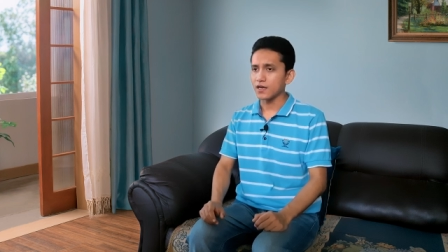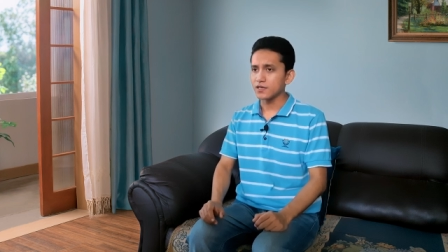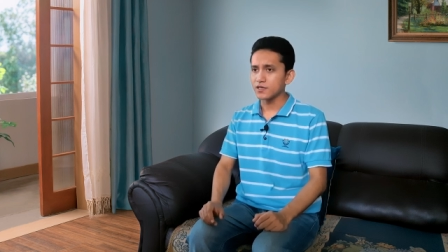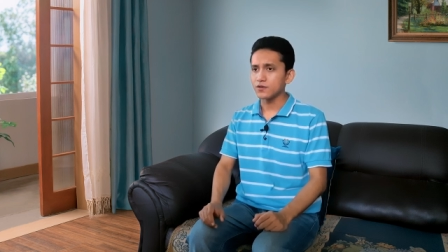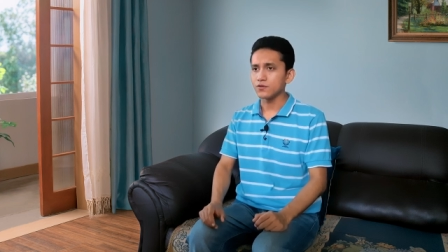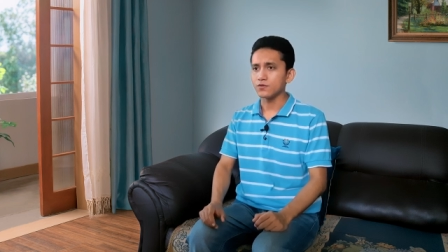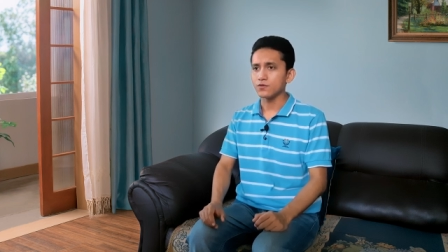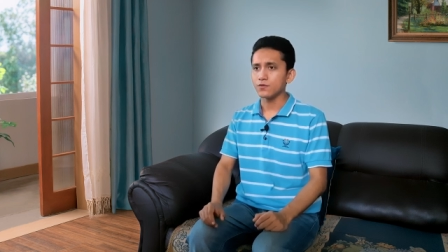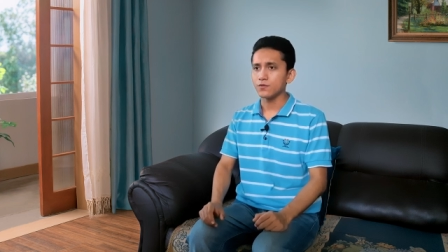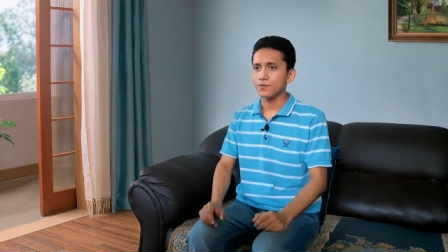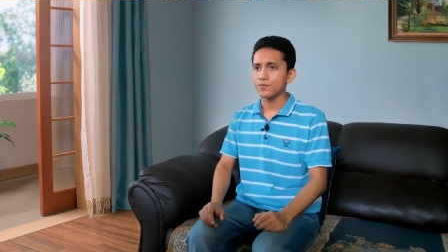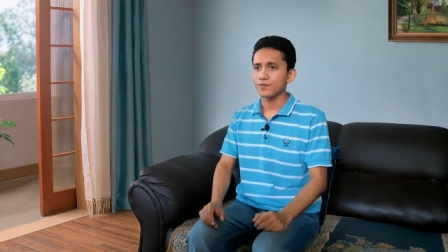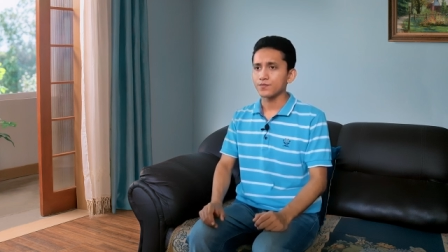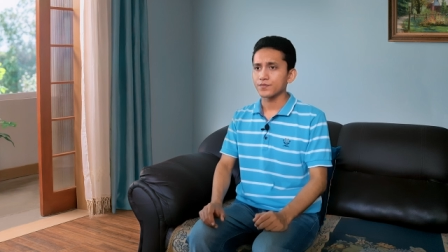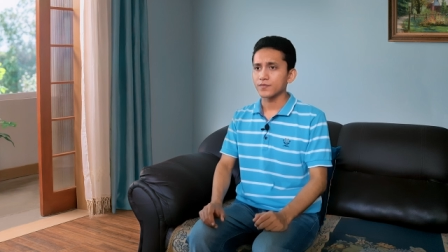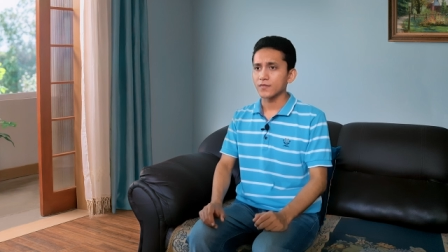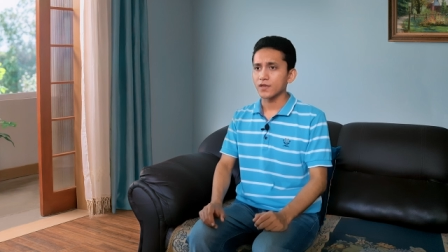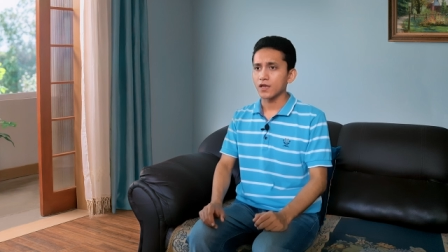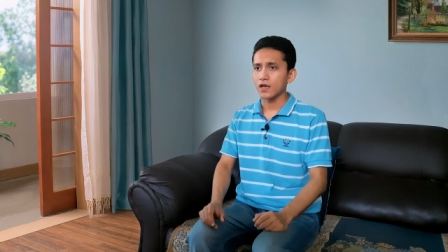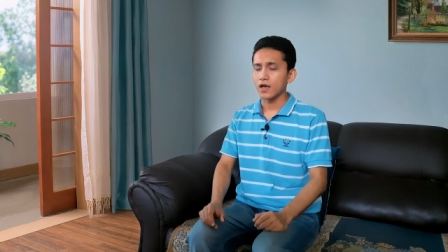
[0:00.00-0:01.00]
I knew
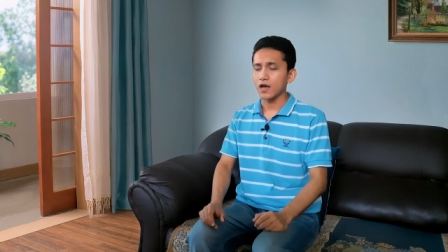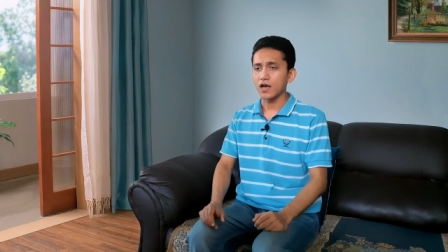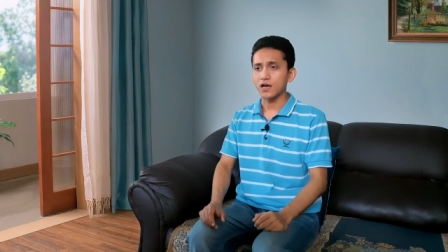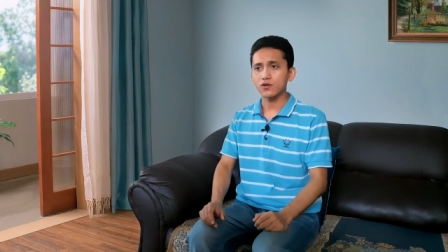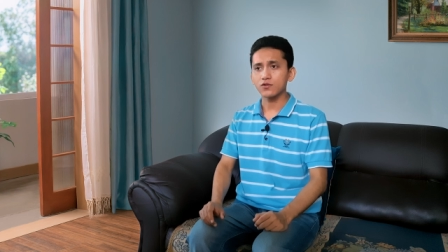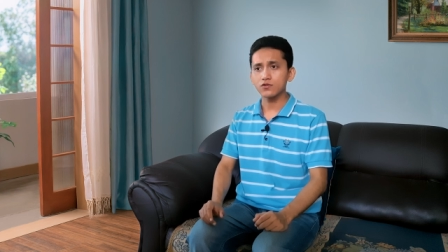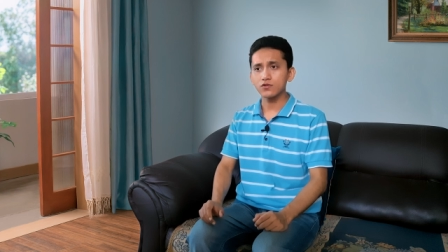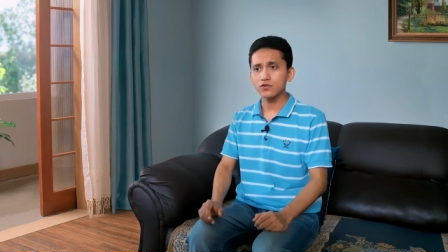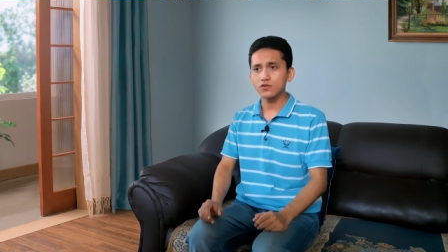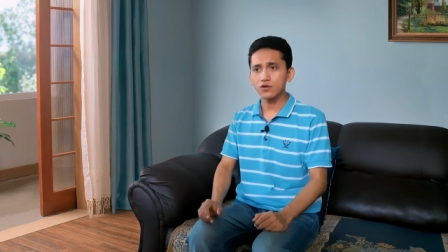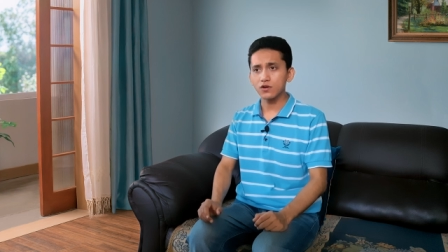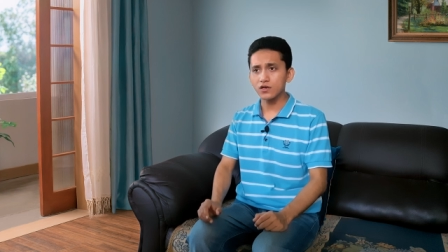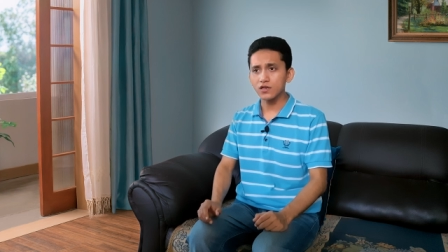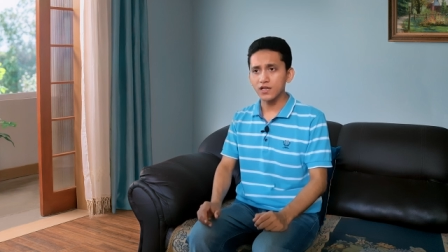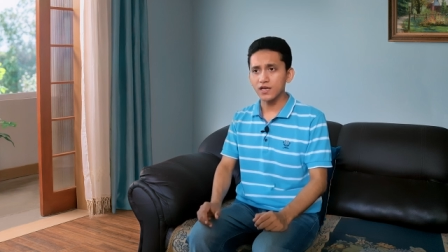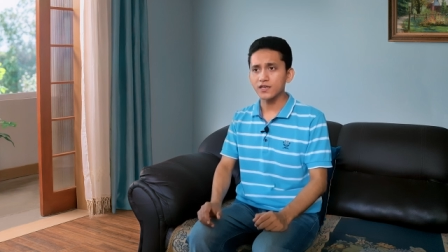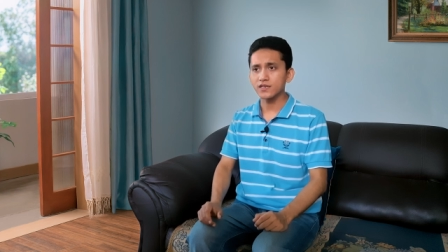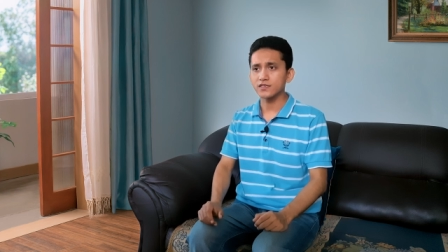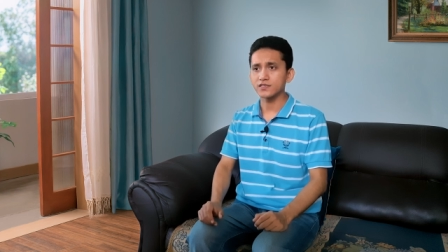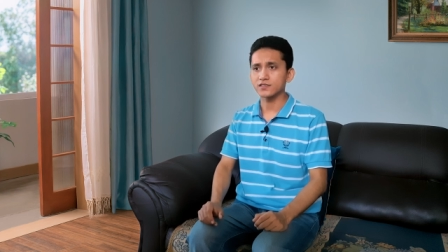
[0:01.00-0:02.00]
I couldn't go
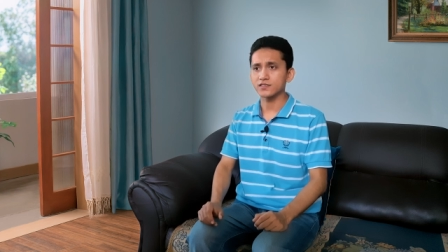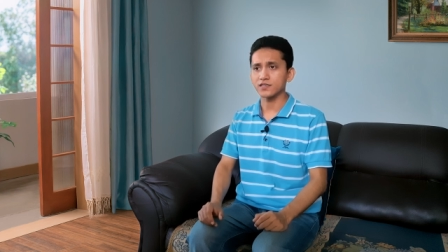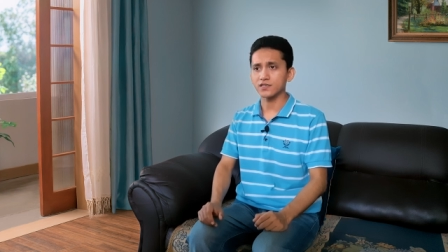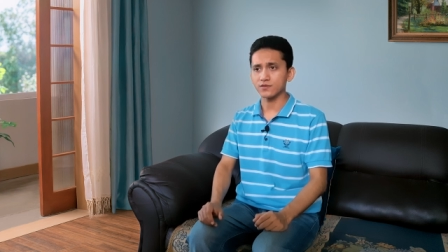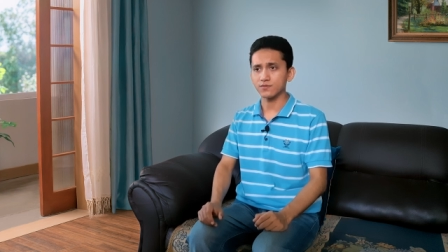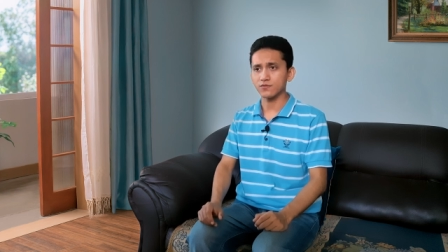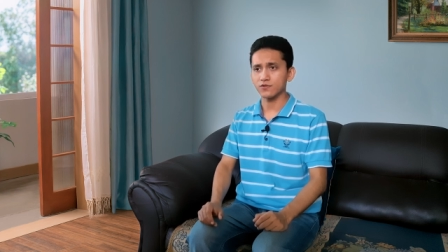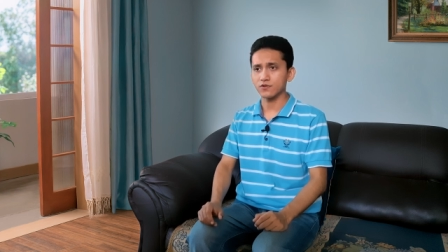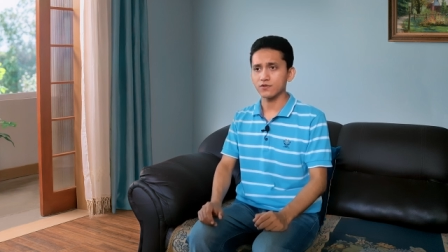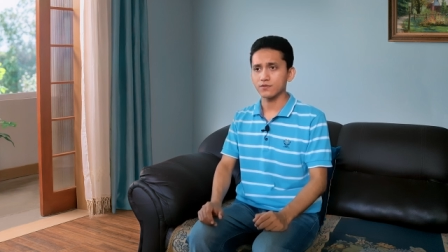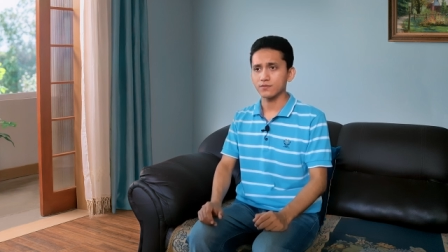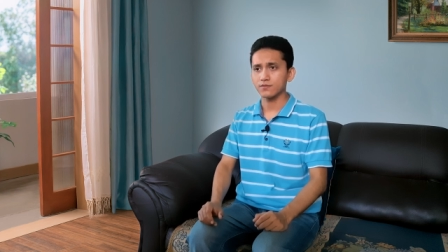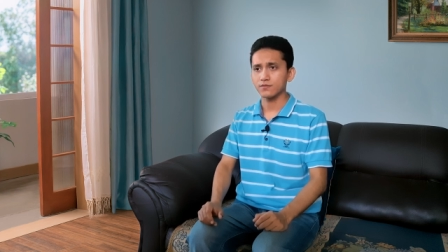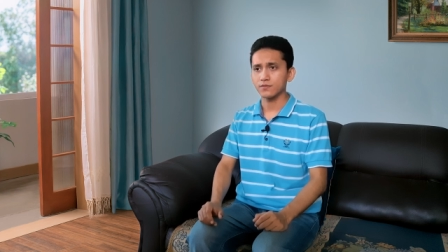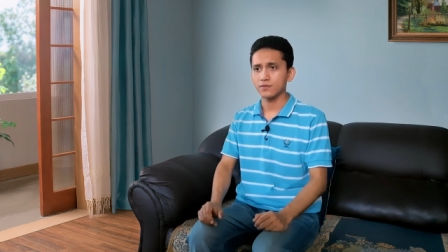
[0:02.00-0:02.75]
on like this anymore.